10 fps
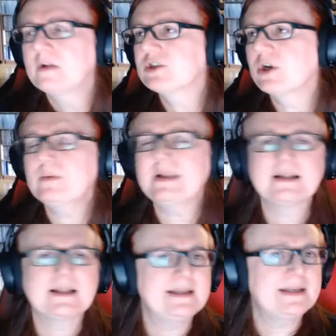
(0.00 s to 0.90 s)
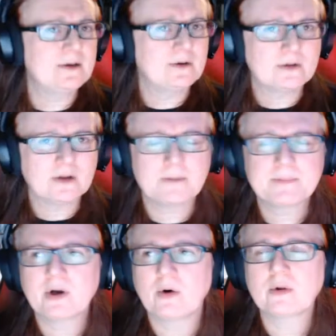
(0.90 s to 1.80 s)
Totally cleaned it all up,
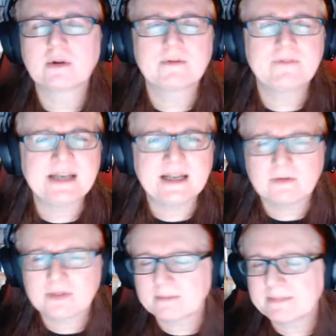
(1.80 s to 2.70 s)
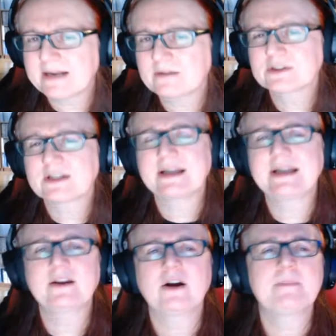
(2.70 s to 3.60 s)
got all of the video thumbnails
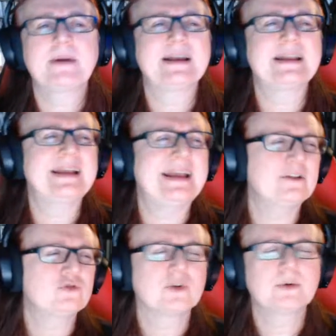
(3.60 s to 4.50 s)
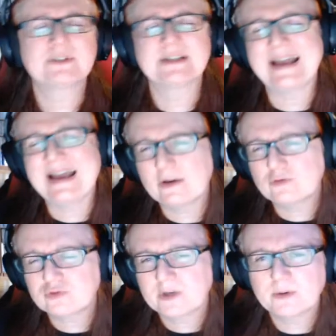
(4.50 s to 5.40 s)
cleaned up, adding intros and
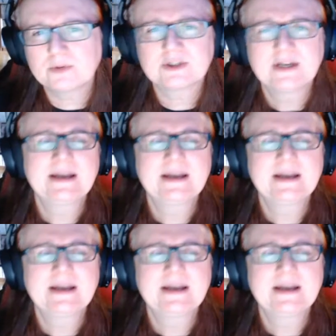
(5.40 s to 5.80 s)
outros.